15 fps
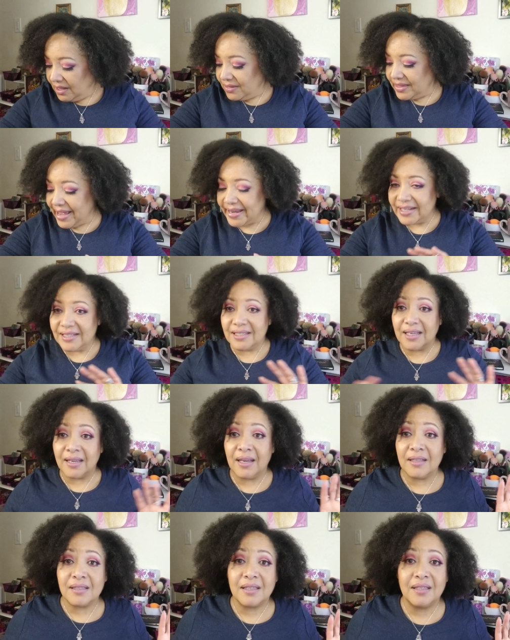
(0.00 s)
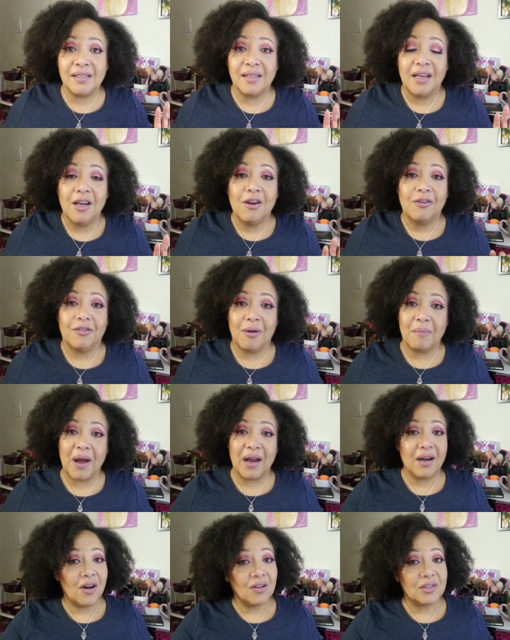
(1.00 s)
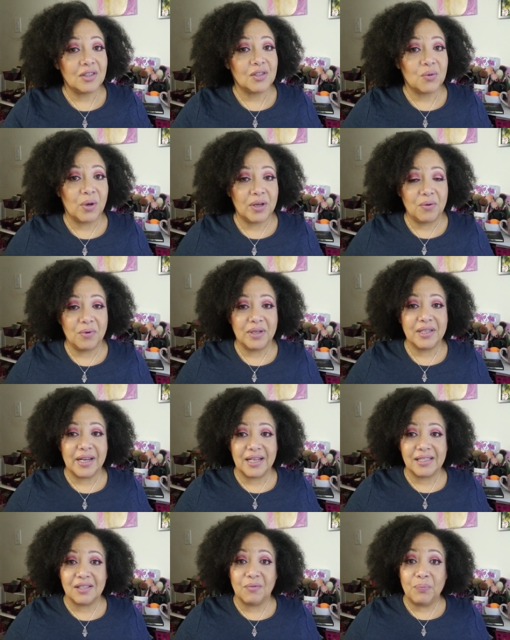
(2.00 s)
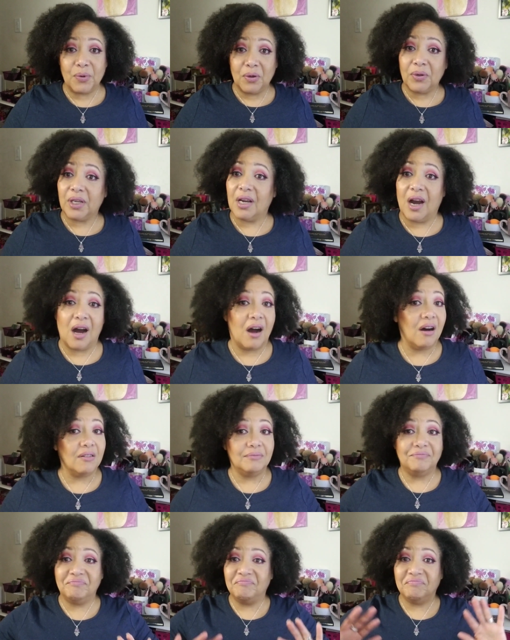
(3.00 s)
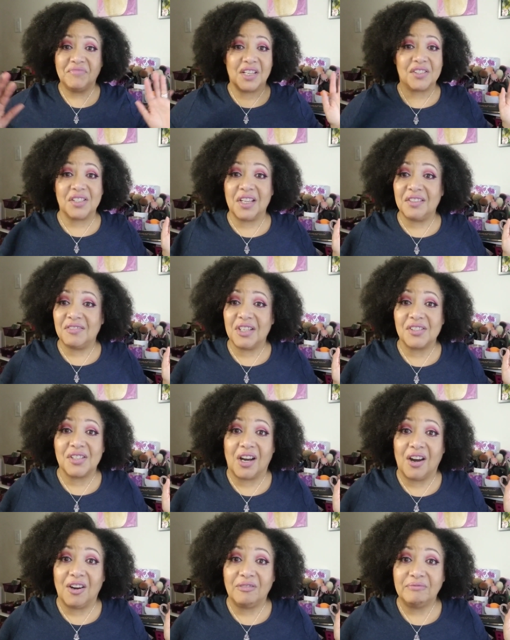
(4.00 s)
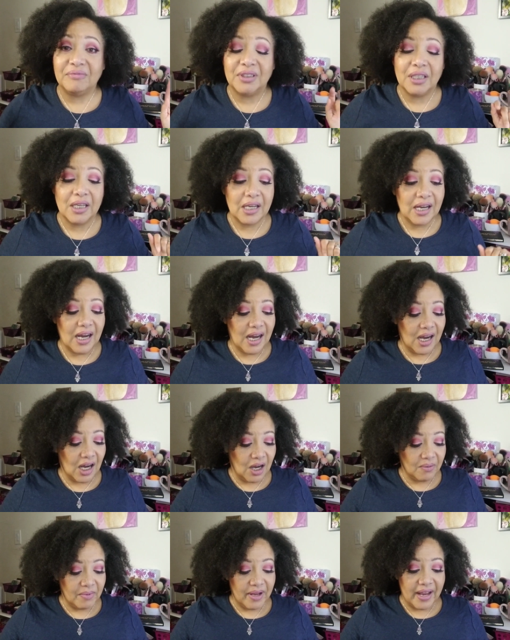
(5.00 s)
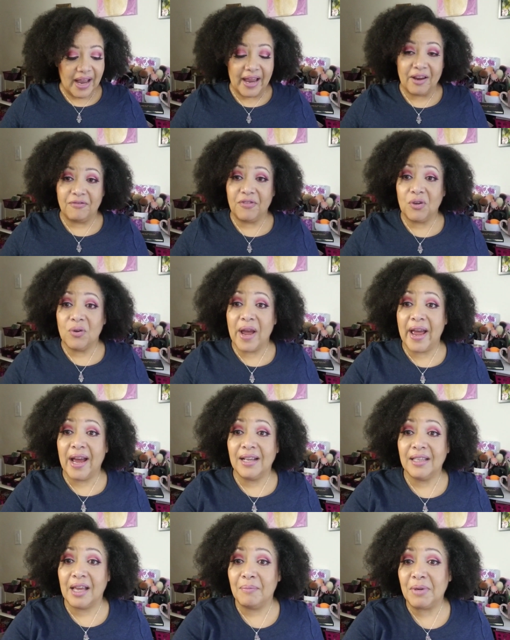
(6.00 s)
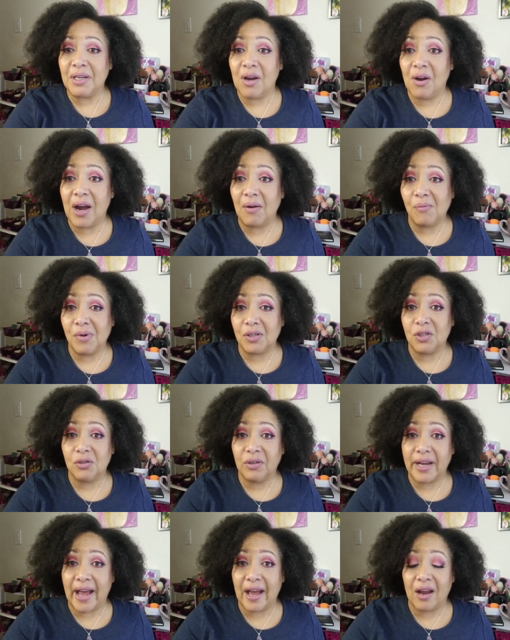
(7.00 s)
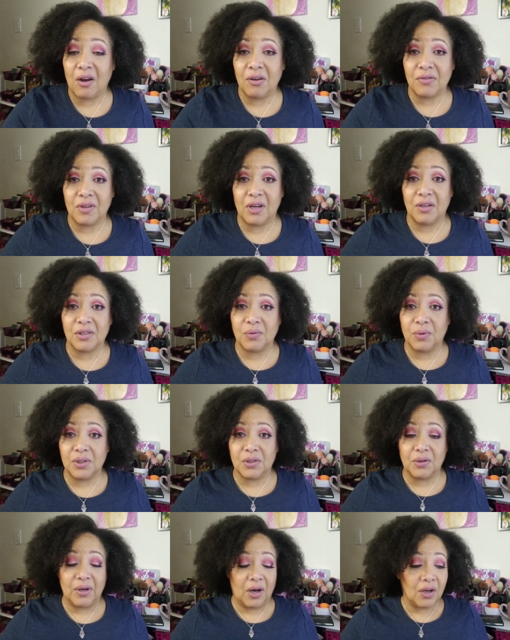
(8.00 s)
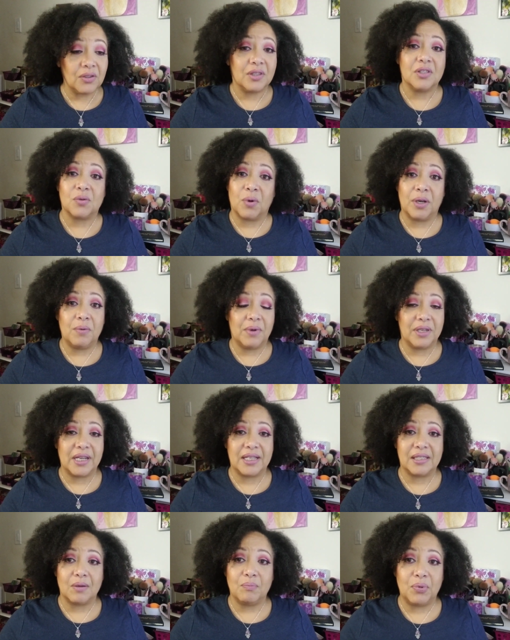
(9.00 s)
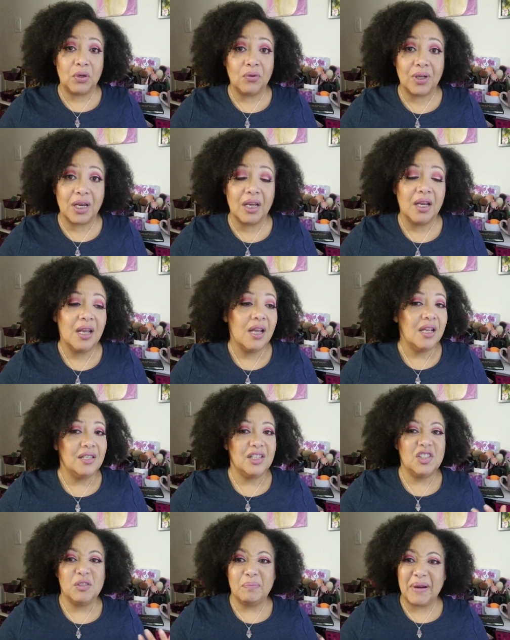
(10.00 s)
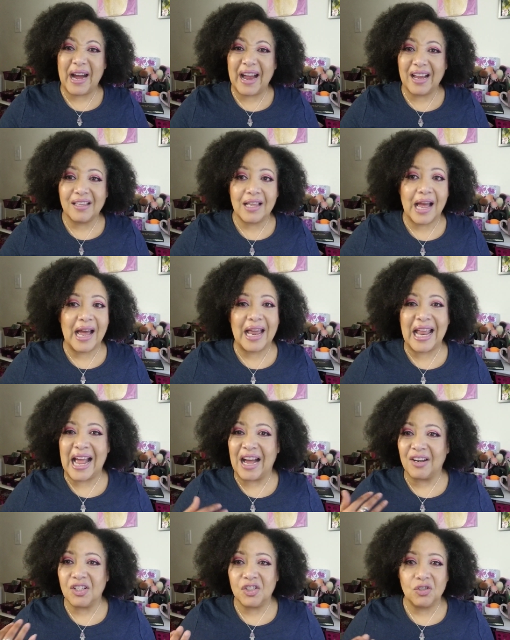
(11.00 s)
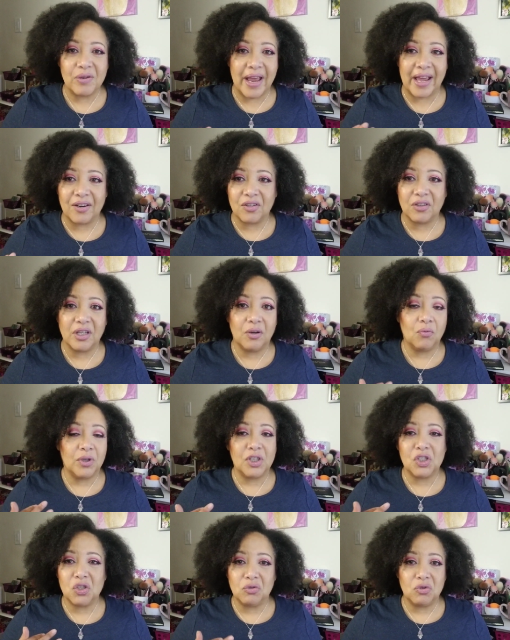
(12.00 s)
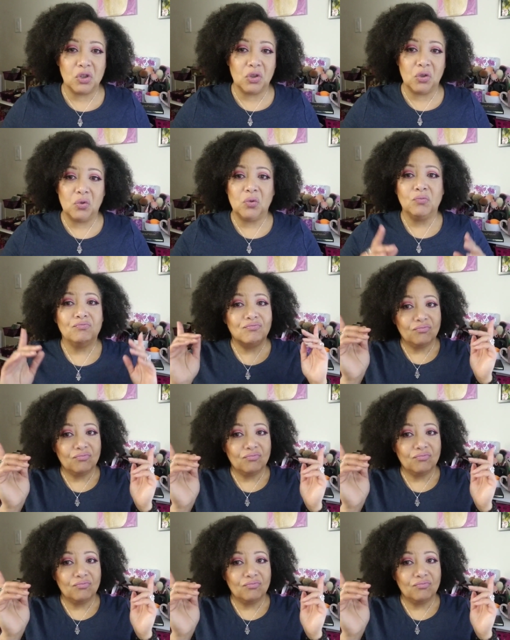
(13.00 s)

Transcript: that is it for my Ulta 21 Days of Beauty haul. That's it. That's all. Um, if you had, let me know what you got on the Ulta, Ulta 21 Days of Beauty. Did you buy a lot? How did you handle it? What did you do?